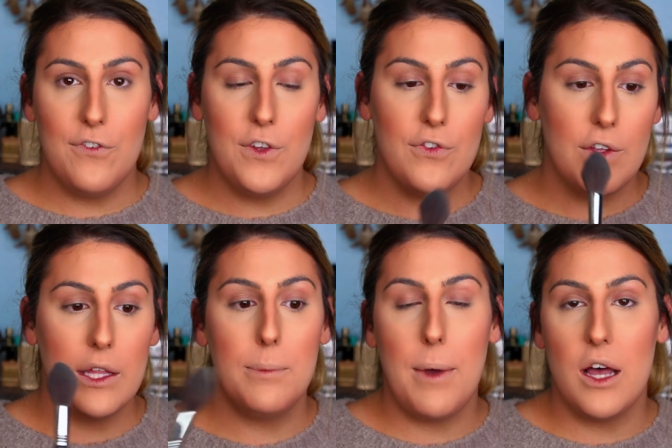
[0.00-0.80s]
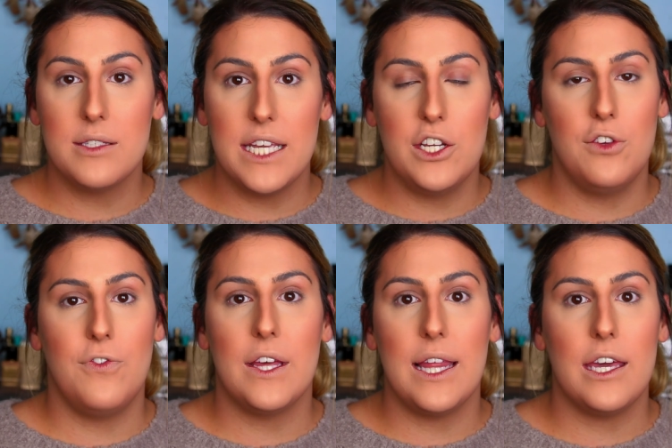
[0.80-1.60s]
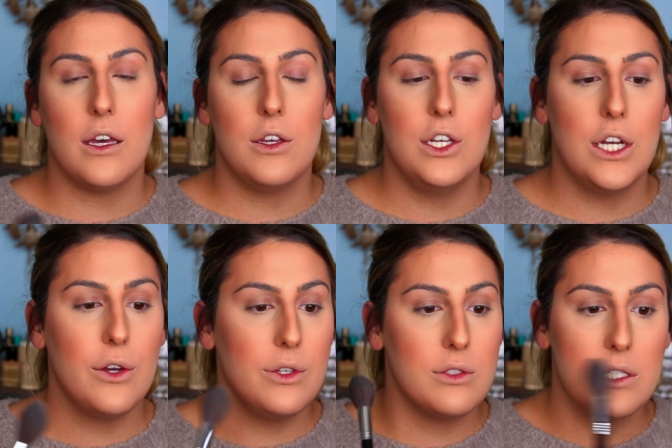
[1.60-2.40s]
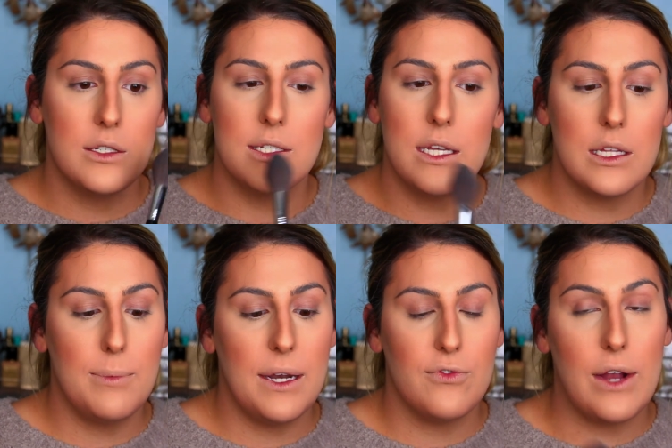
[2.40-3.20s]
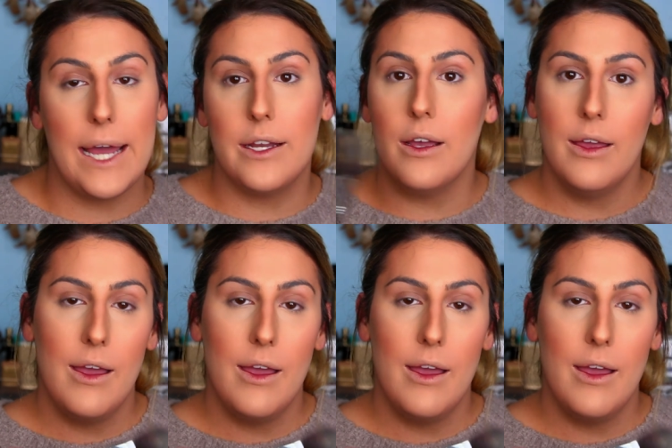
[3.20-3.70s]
If you're feeling ballsy and you feel like, you know, you still see a little bit of red